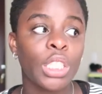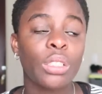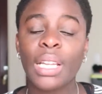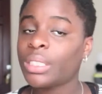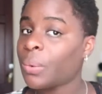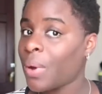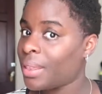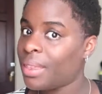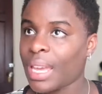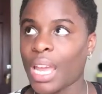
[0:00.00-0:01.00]
So that's
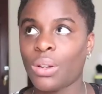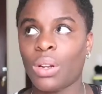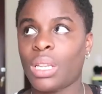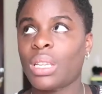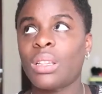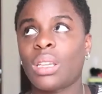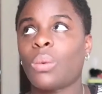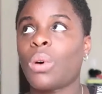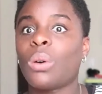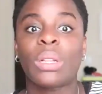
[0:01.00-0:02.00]
one thing I noticed. I was like,
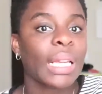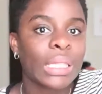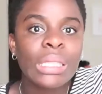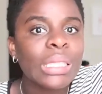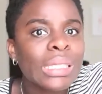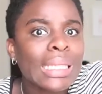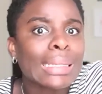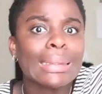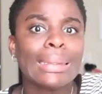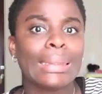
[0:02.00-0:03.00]
whoa, like, this is
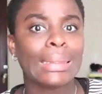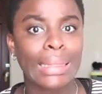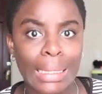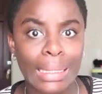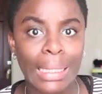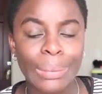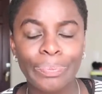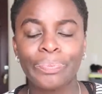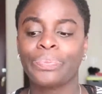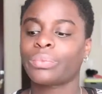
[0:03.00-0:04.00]
insanity.
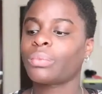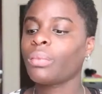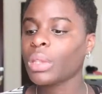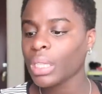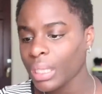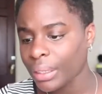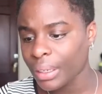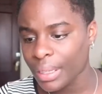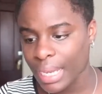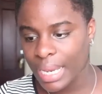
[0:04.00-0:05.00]

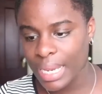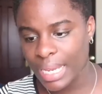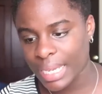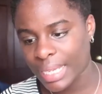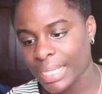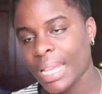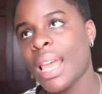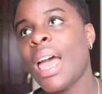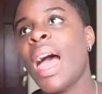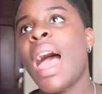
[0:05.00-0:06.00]
Another thing is
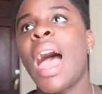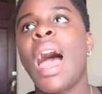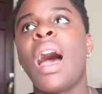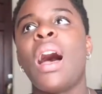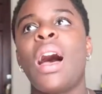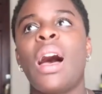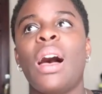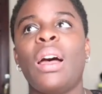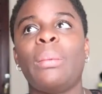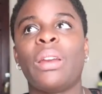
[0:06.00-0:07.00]

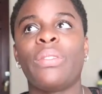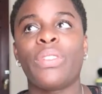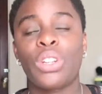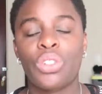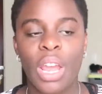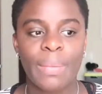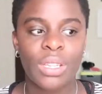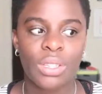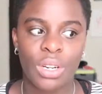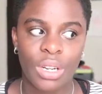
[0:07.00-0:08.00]
my first
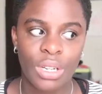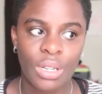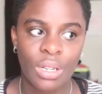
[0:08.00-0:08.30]
trimester,